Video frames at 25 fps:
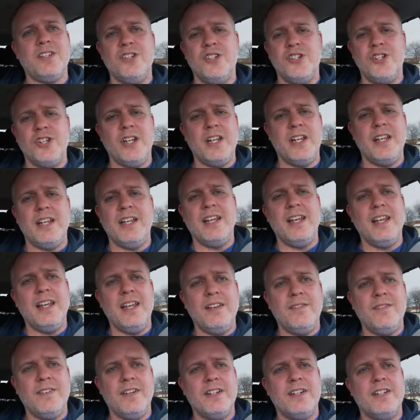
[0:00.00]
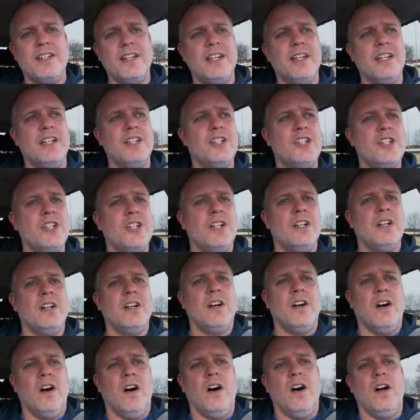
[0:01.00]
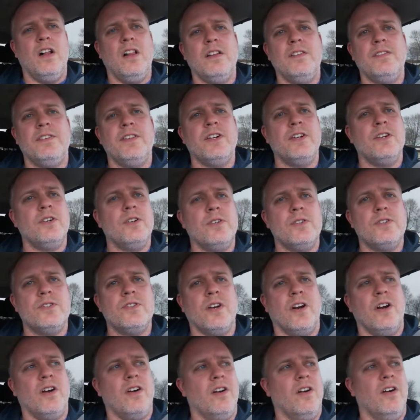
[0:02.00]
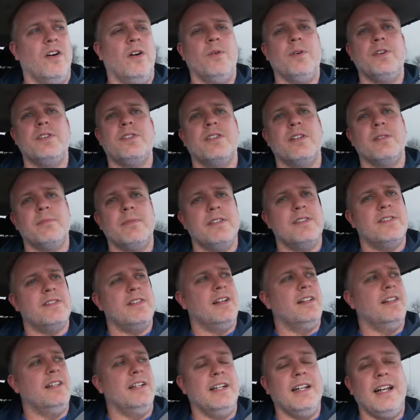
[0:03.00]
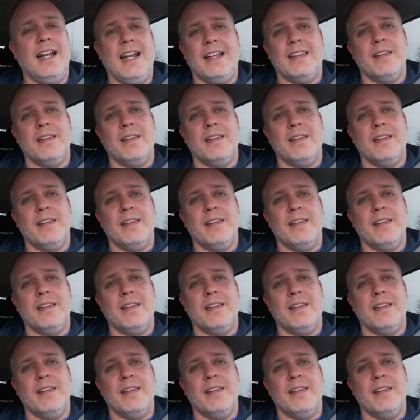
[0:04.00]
GE, vintage, all of those are always going to be selling.